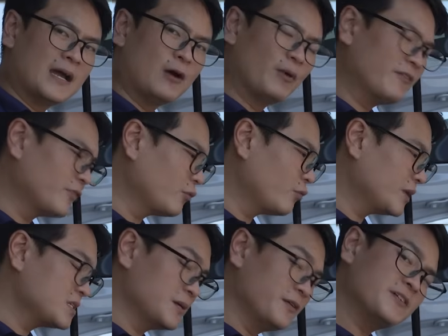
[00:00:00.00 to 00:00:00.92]
However,
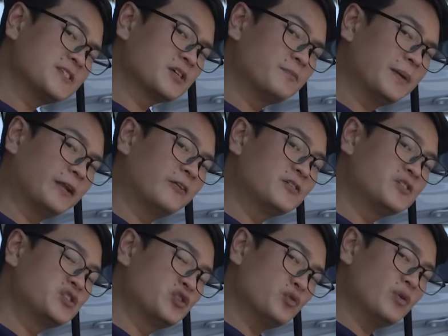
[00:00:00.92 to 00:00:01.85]
what some of its competitors
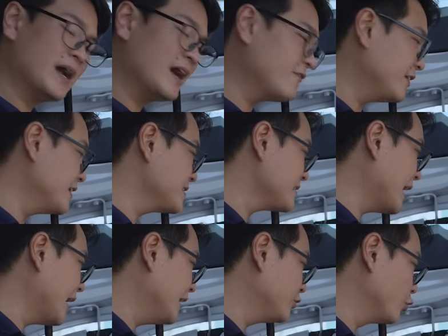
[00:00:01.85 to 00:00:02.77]
do have is
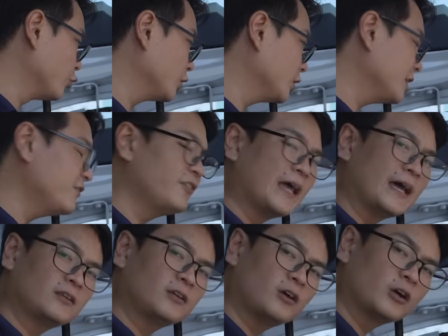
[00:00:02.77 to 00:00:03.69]
a totally flat
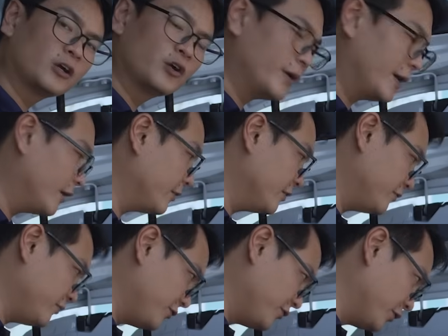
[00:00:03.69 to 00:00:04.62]
cargo area
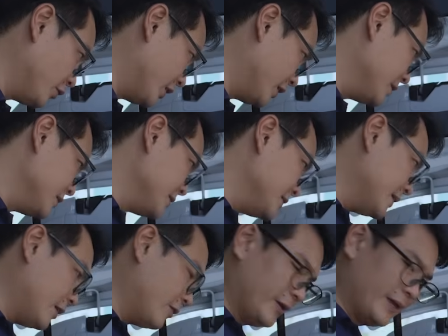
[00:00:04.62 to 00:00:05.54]
floor.
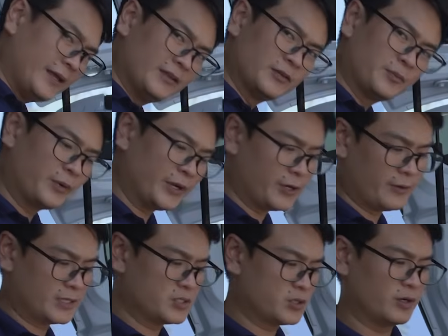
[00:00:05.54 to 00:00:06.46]
Now, in the Brio,
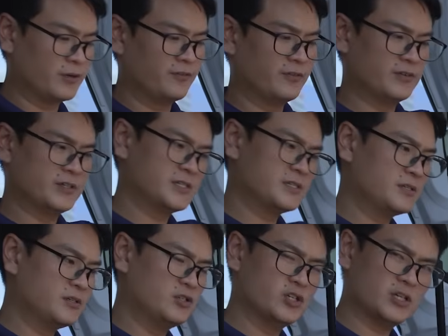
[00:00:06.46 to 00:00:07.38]
it sort of just
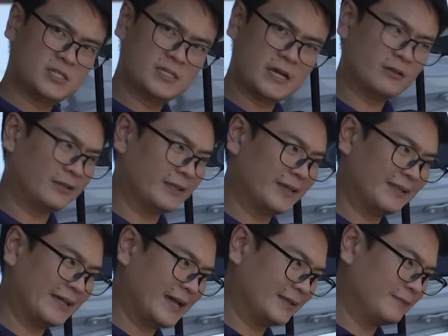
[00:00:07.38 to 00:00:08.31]
juts out like
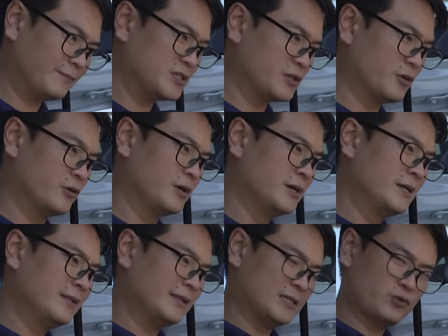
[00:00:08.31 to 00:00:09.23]
that, so
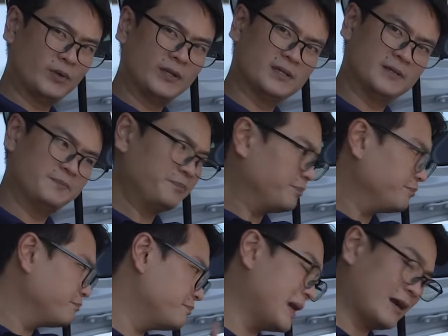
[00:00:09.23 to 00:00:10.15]
that's where the
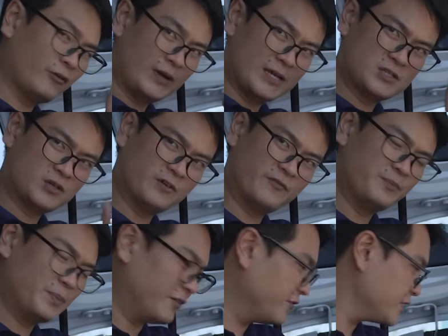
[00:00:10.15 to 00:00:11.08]
backrest sort of
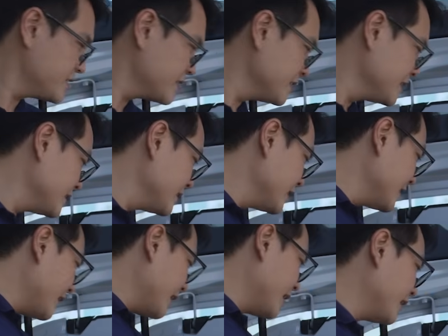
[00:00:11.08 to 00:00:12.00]
pivots,
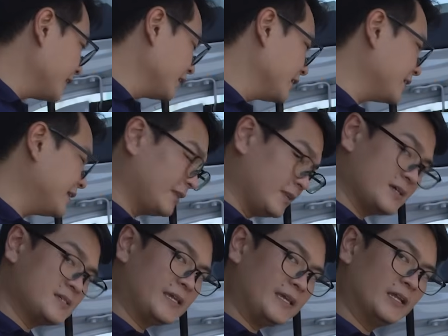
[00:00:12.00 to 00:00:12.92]
and that
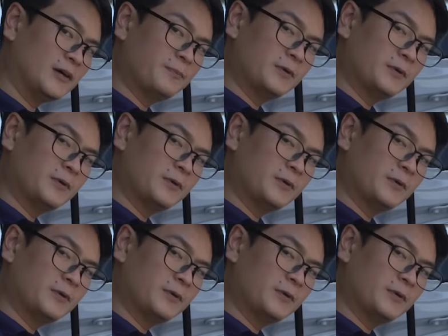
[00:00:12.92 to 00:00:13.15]
does eat up